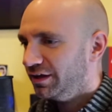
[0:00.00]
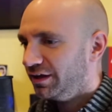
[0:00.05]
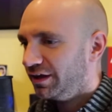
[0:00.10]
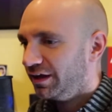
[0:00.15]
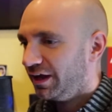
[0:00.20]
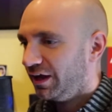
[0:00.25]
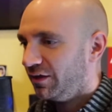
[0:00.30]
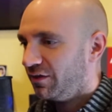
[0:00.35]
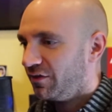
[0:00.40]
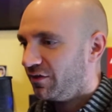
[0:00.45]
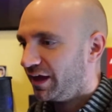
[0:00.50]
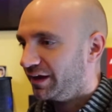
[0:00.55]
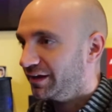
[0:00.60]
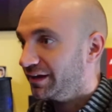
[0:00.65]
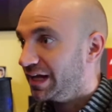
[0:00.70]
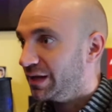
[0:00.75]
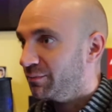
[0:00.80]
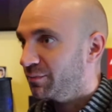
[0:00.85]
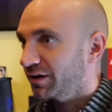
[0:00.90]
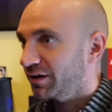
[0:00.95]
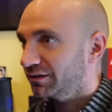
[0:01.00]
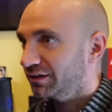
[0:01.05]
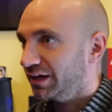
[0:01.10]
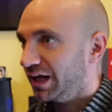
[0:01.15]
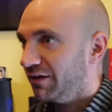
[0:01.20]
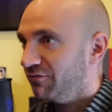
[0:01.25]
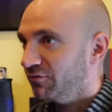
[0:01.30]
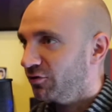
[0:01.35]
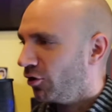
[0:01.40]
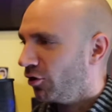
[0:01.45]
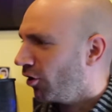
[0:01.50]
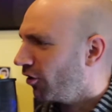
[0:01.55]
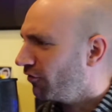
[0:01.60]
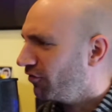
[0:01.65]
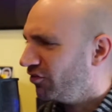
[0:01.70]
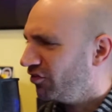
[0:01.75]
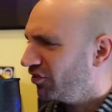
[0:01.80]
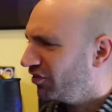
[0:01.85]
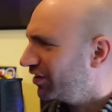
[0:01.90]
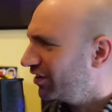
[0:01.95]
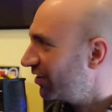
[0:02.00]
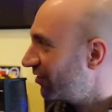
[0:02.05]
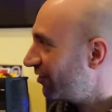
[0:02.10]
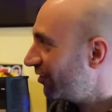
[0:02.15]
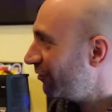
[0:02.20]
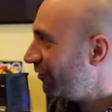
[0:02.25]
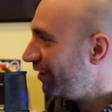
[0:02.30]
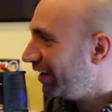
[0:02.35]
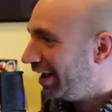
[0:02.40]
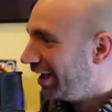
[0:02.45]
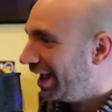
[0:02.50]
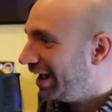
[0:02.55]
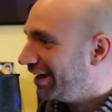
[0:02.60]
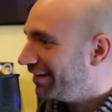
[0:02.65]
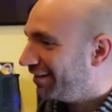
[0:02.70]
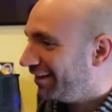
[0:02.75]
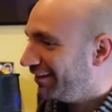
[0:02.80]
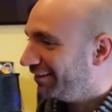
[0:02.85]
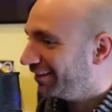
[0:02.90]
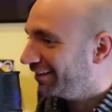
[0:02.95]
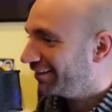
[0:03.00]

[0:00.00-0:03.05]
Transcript: and that they had to keep it alive to harvest the tissue. It sounds like